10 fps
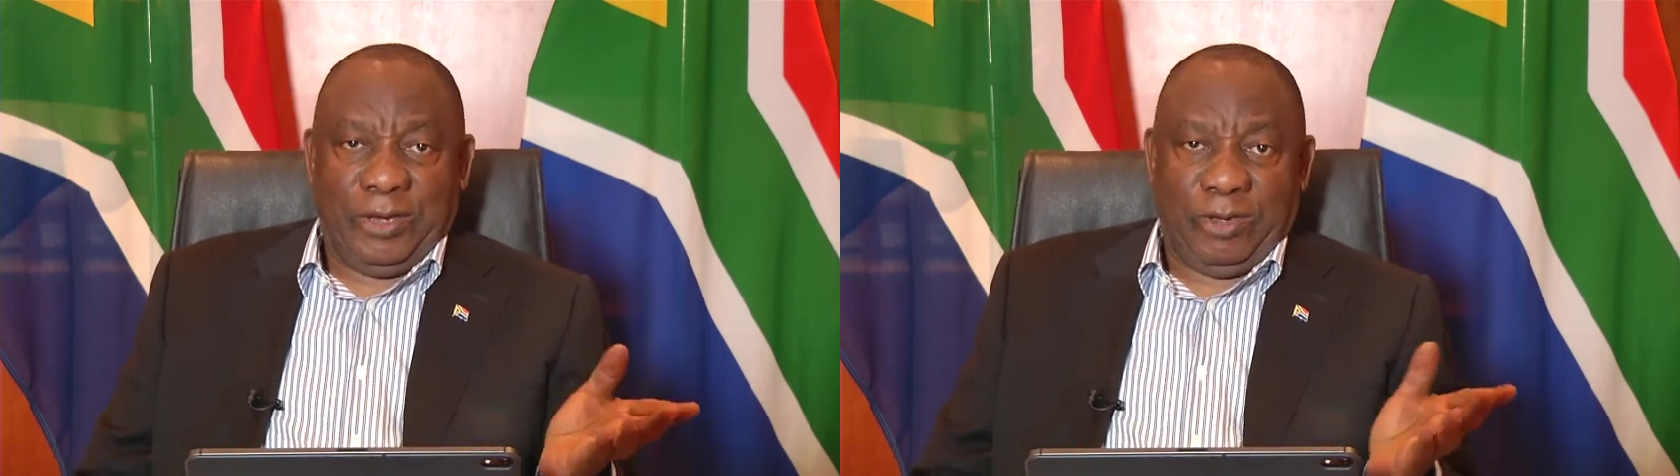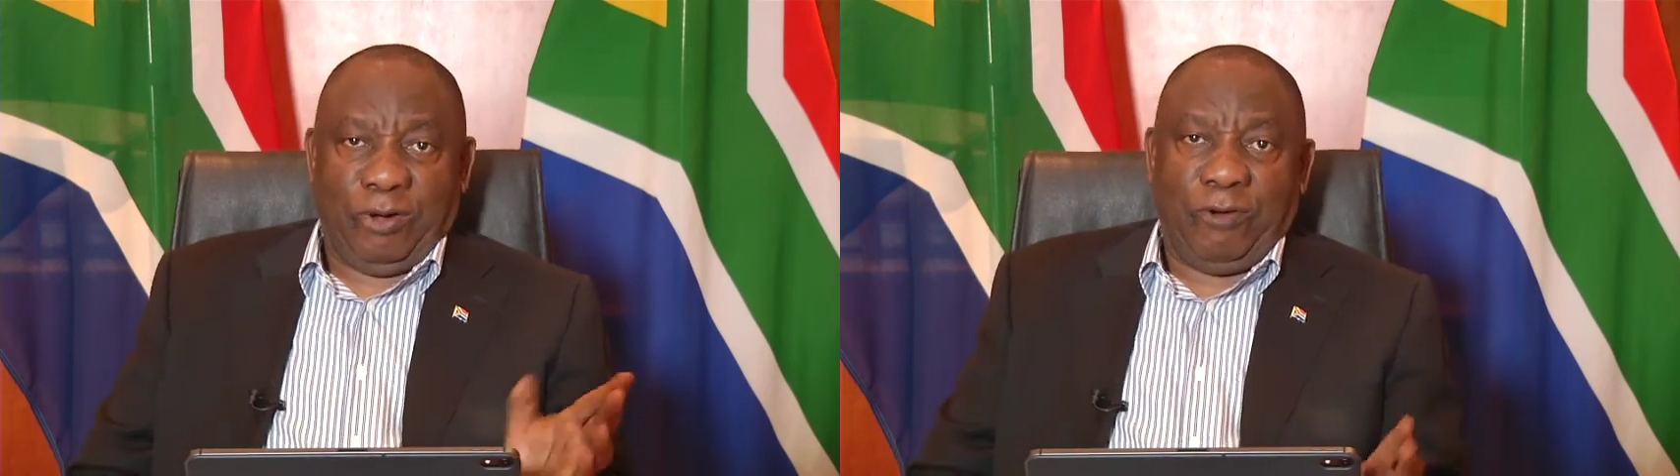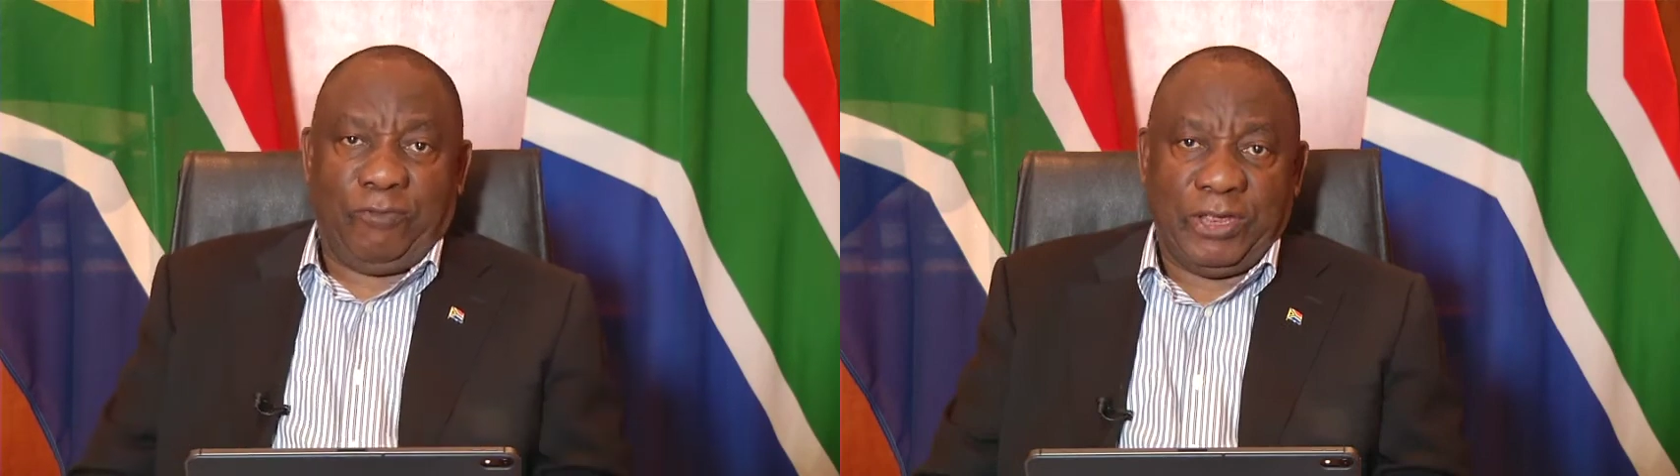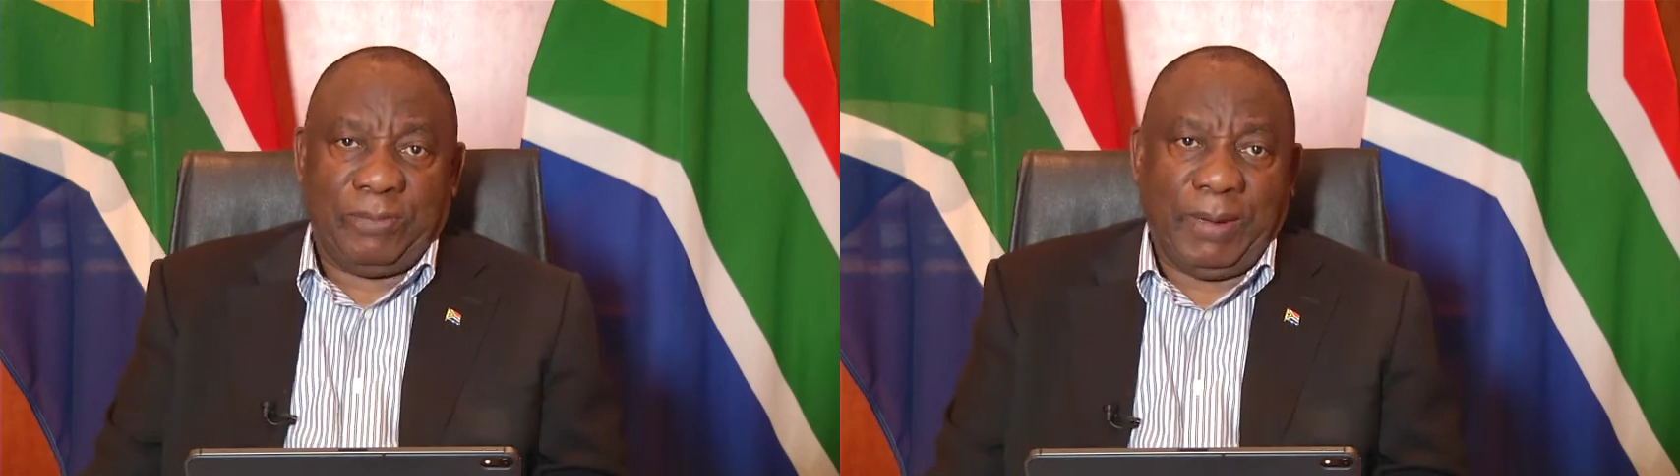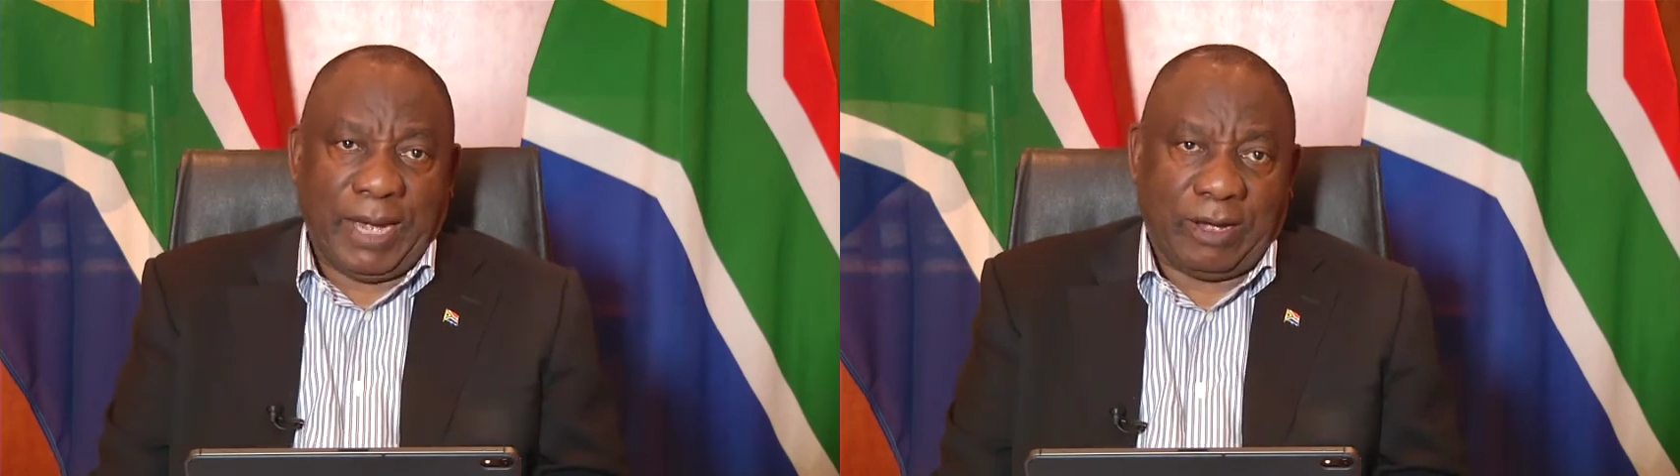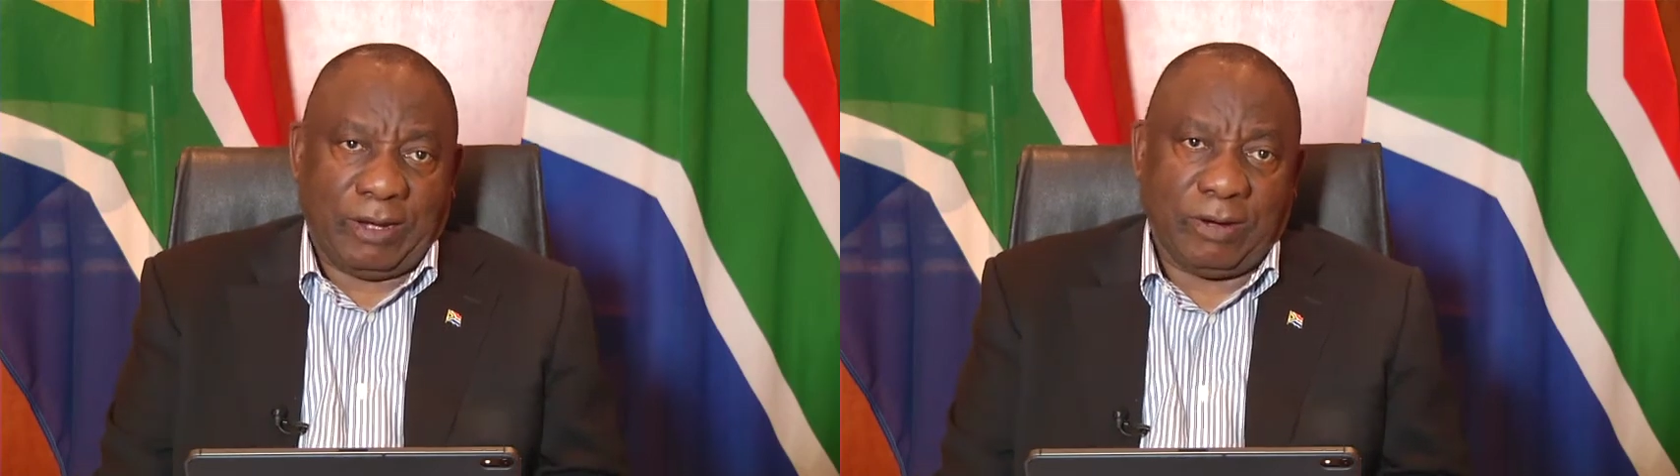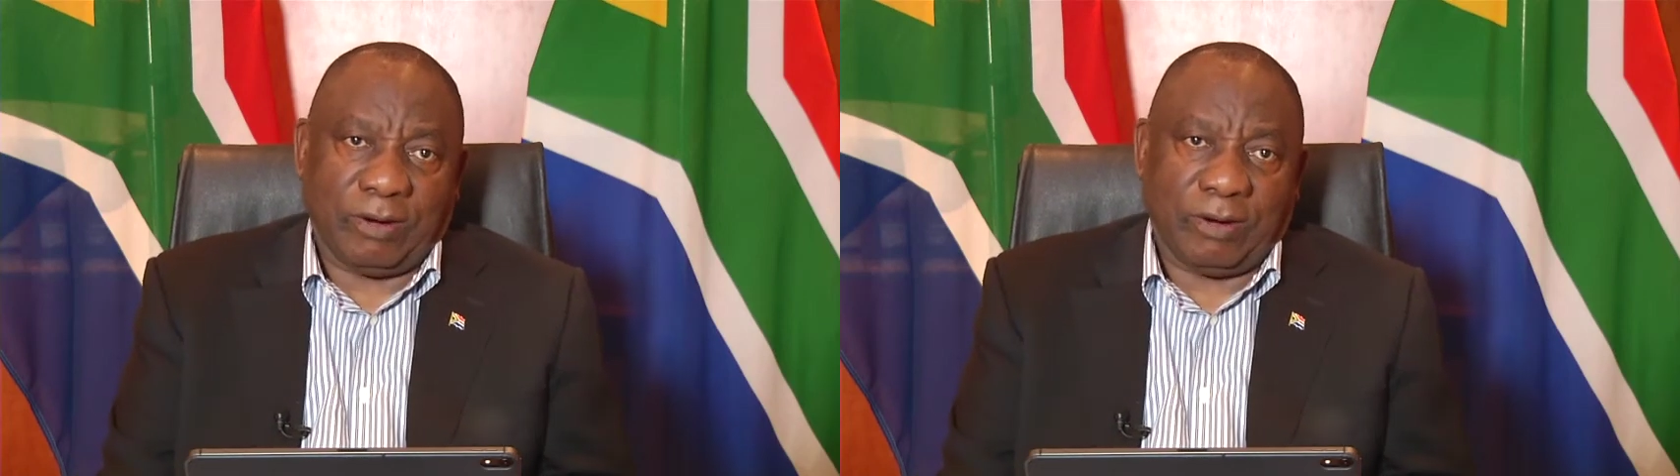your feedback